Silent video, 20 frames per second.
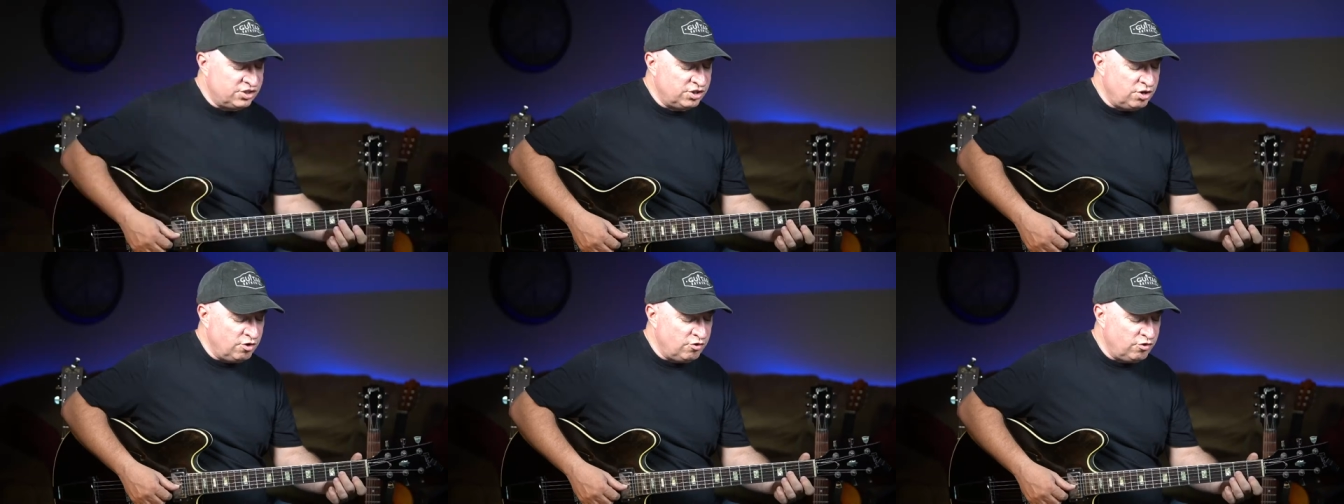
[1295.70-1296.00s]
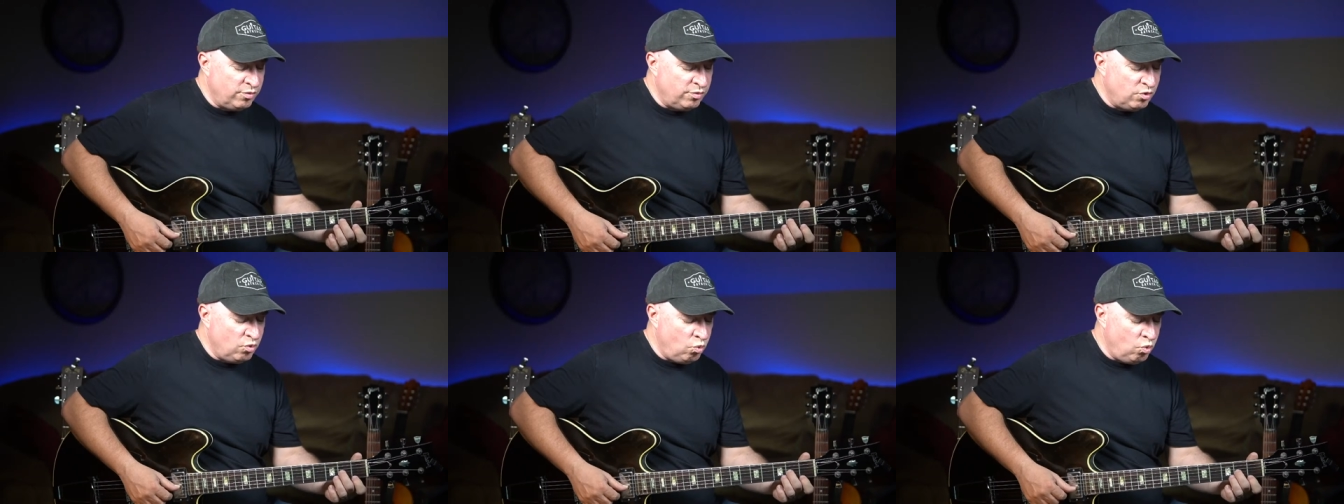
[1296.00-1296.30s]
go
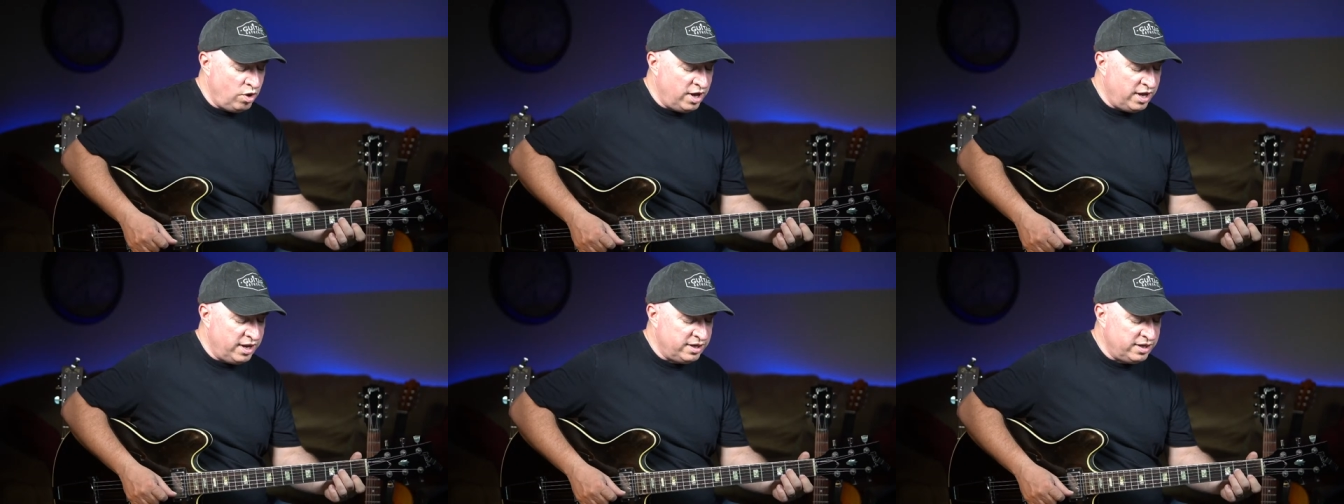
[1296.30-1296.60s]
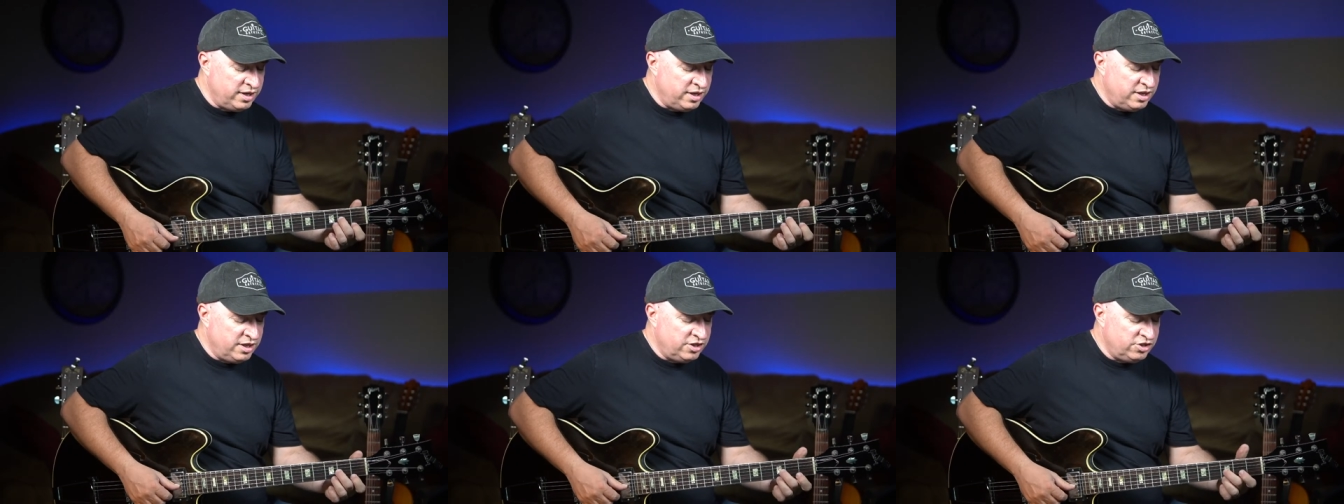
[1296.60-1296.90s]
from the
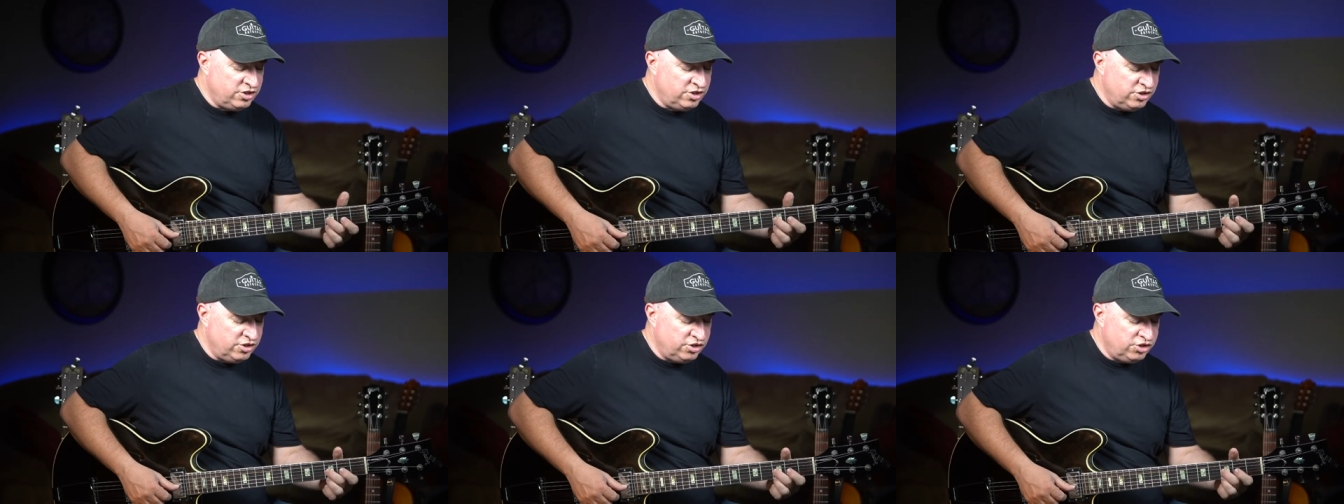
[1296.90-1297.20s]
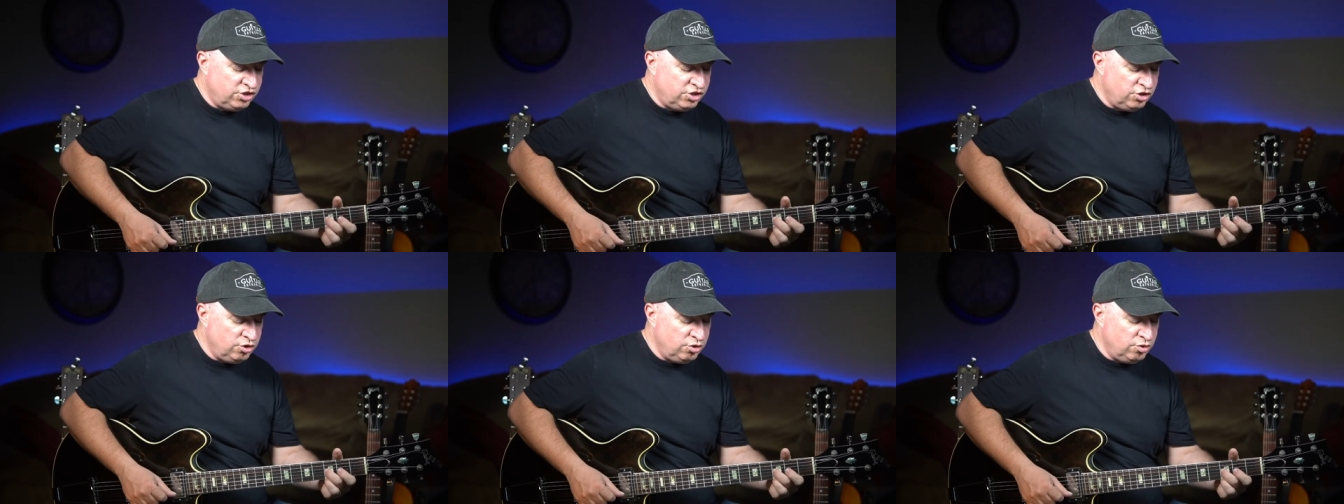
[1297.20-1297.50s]
one to the
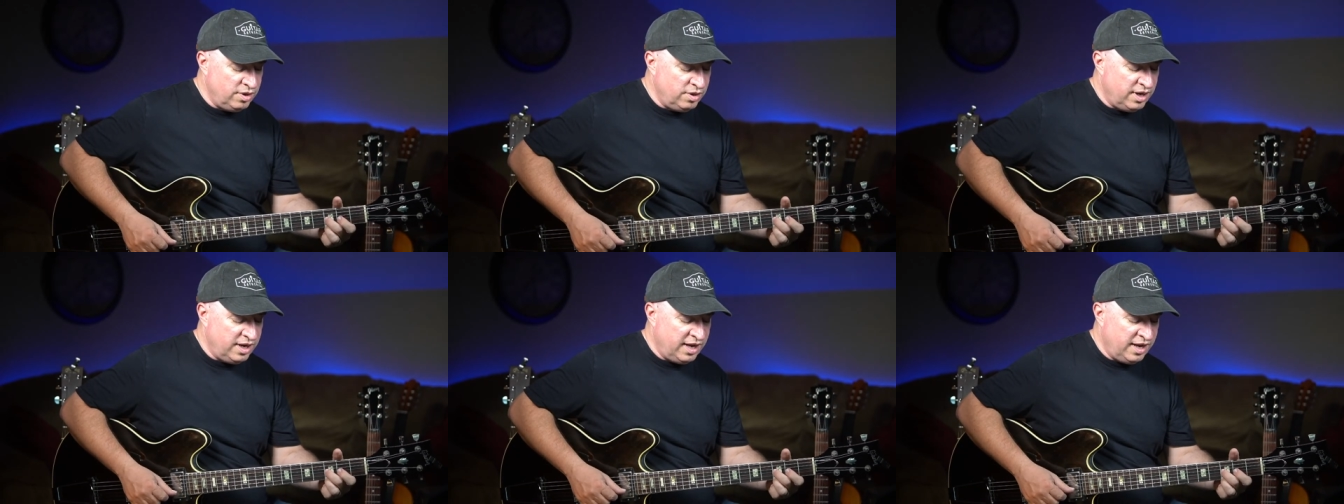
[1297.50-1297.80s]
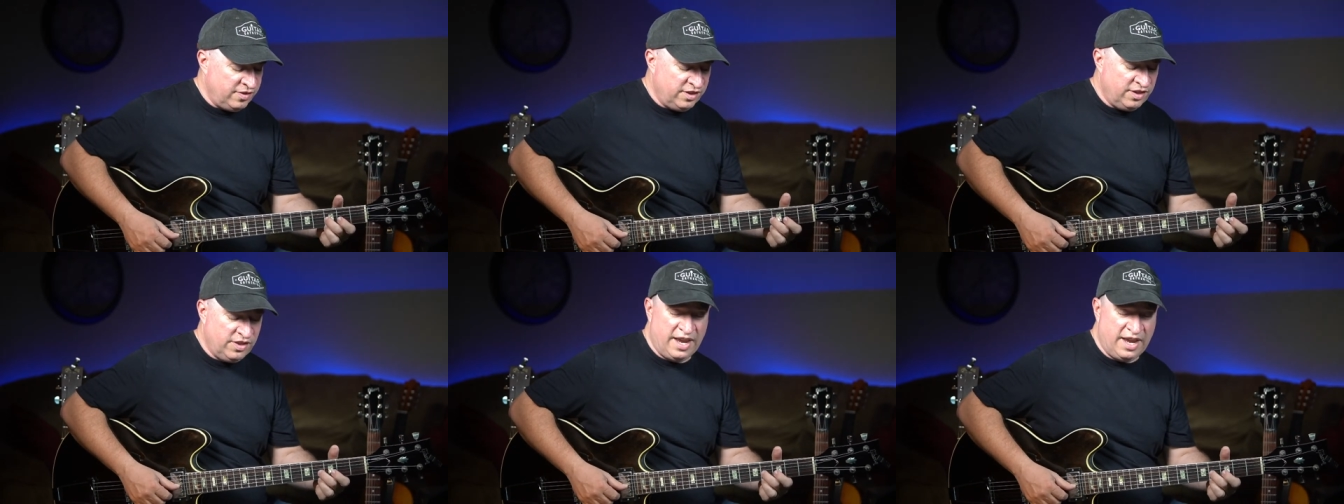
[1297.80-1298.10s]
two
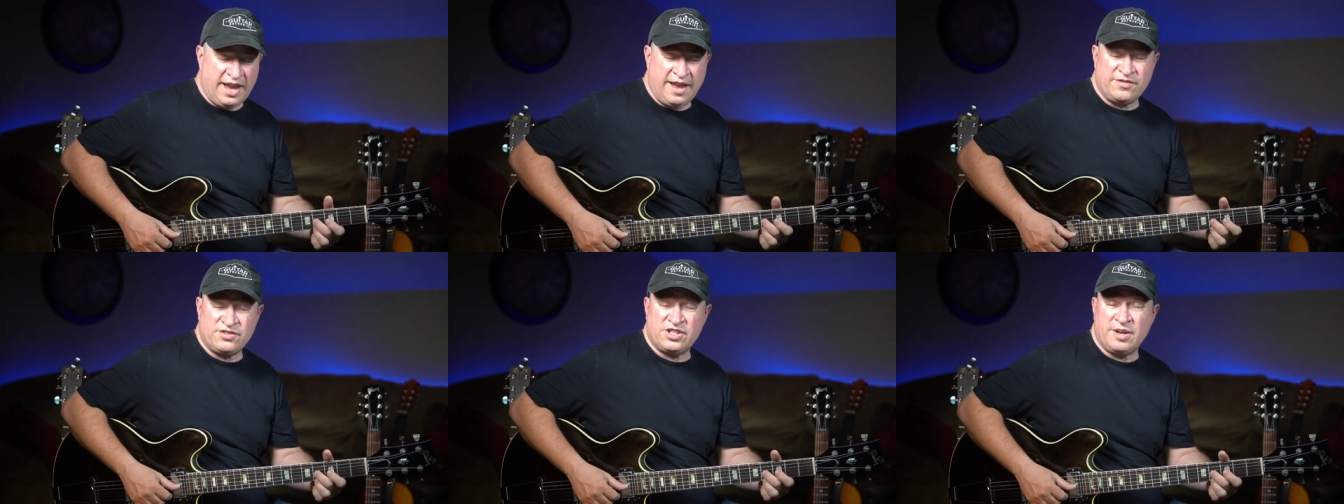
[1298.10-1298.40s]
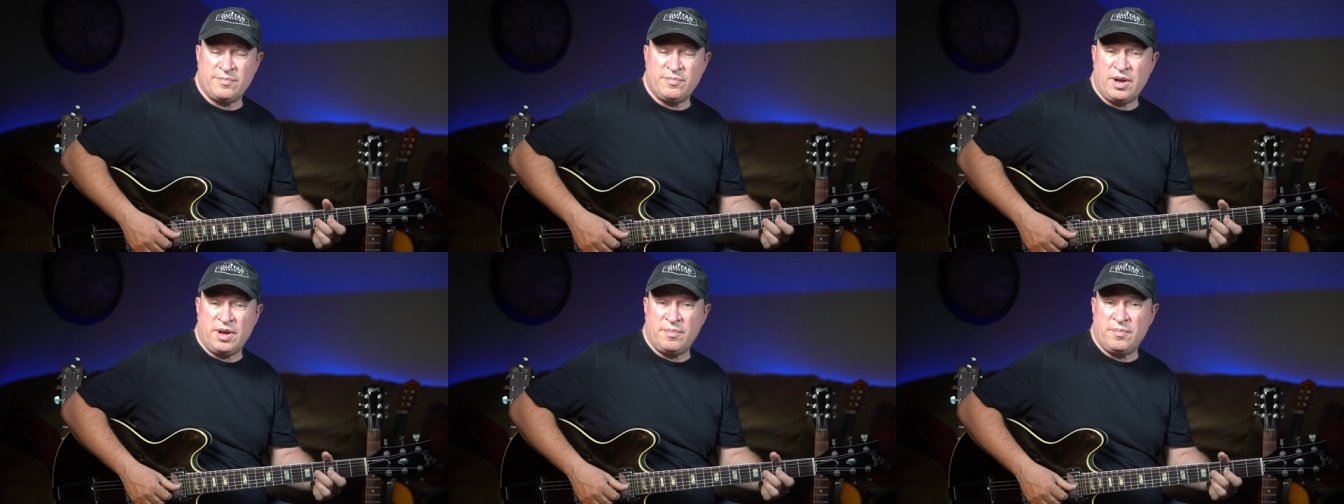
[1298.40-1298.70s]
and then the half
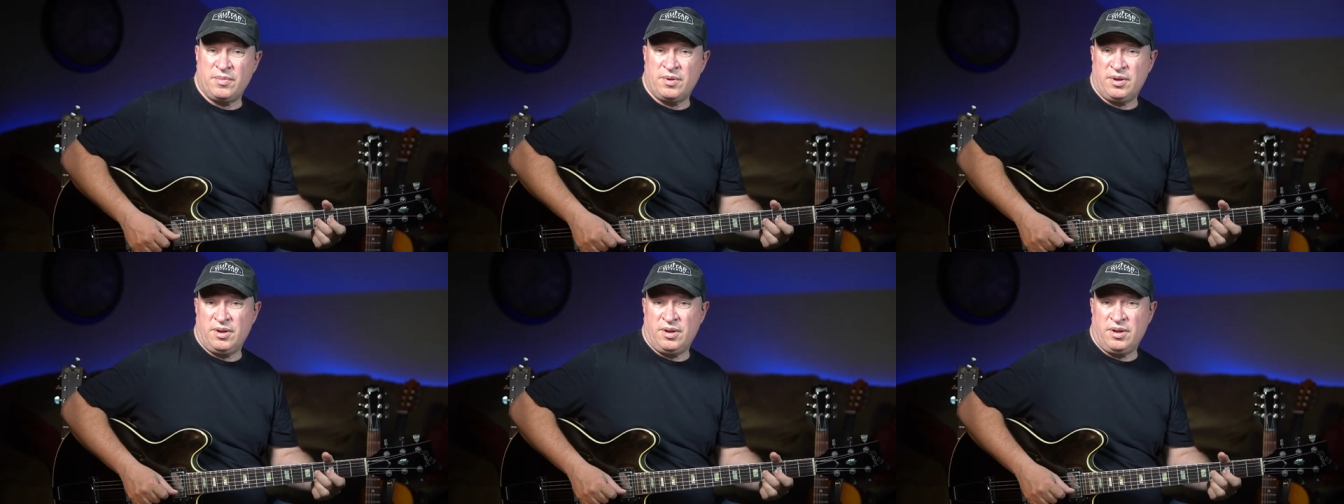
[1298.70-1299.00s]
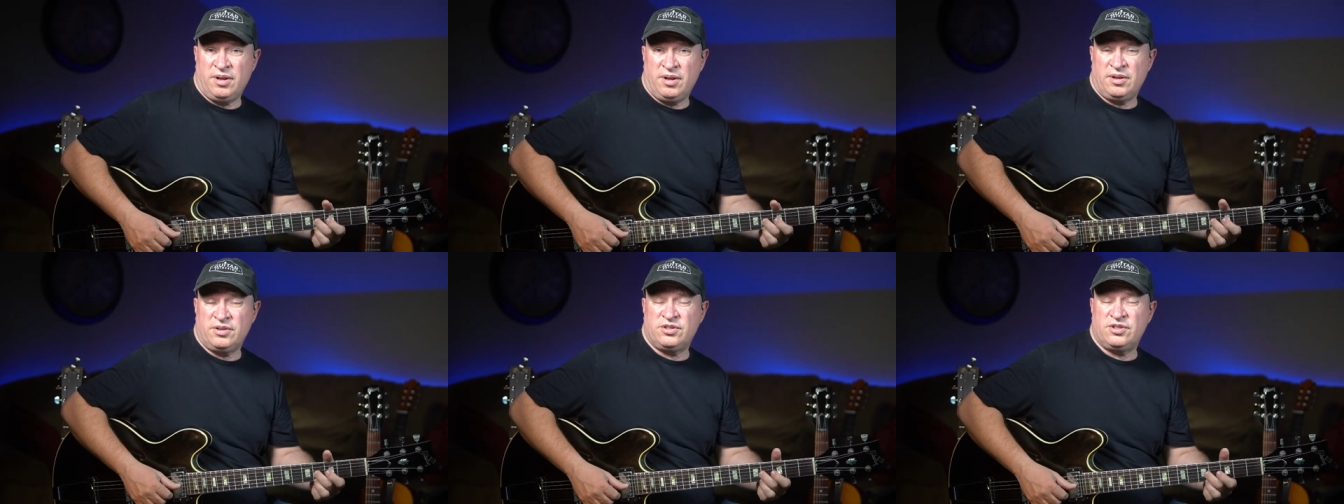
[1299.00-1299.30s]
step up
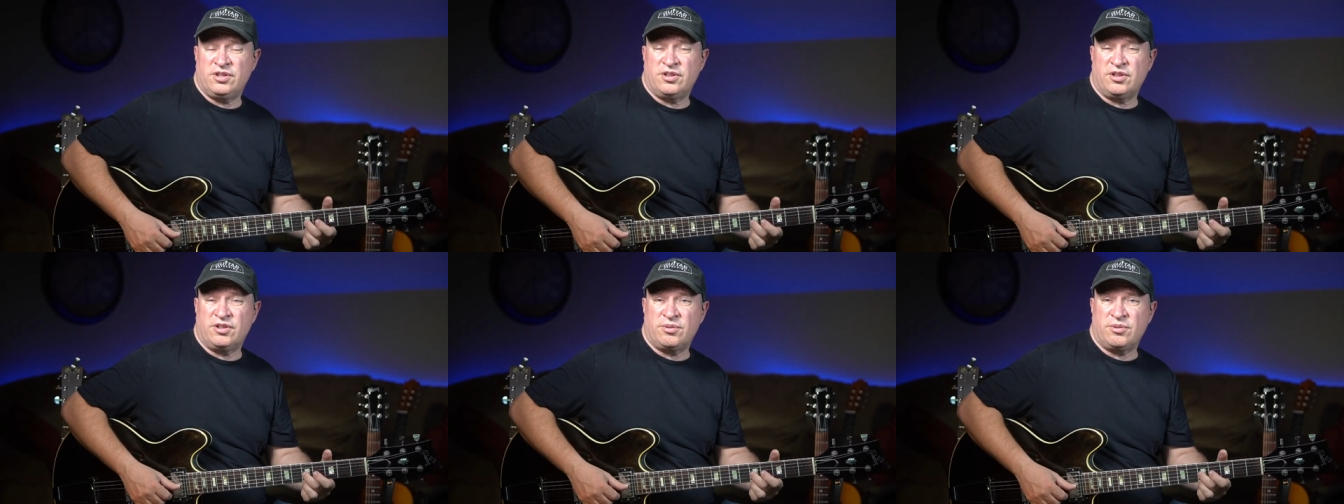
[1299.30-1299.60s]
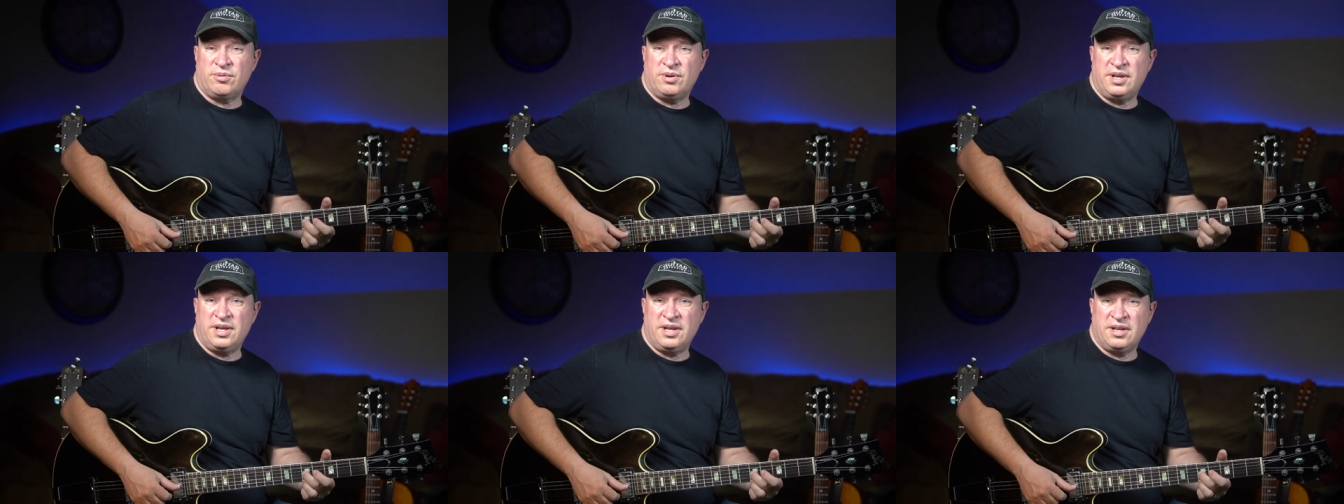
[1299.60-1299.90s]
to the
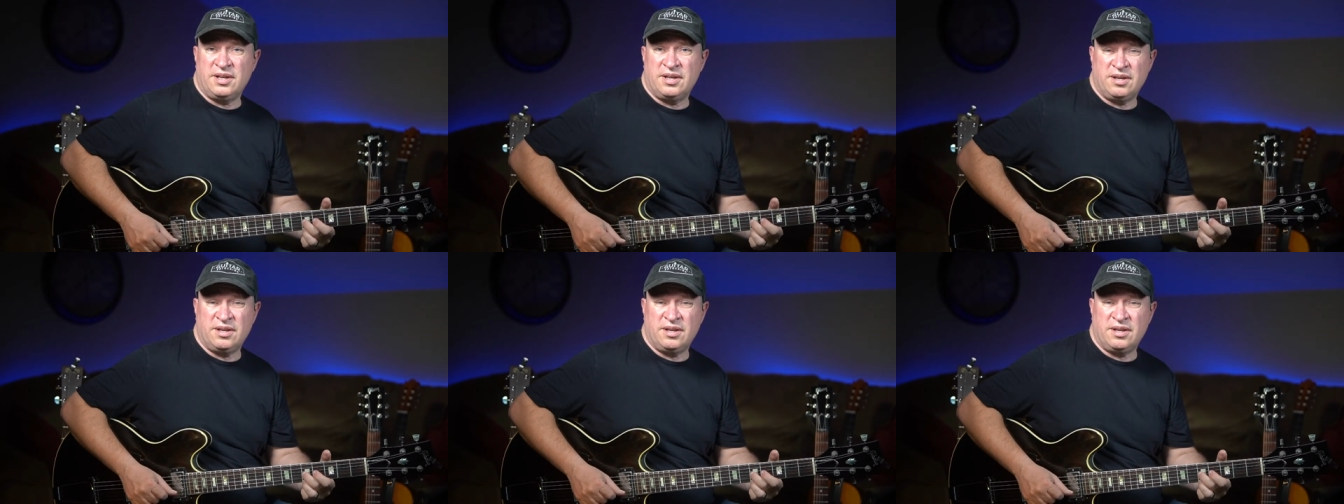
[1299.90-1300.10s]
three.